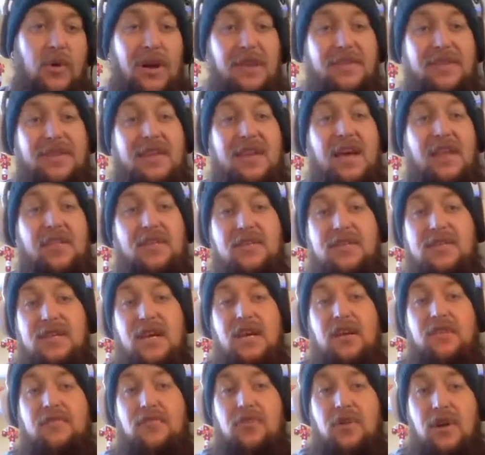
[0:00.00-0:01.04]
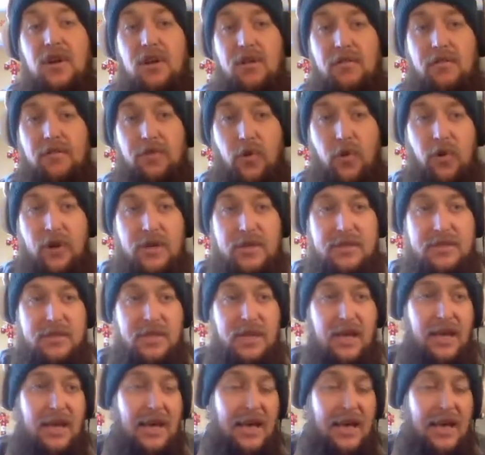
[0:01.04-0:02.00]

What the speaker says: on the other side of Viridian Forest.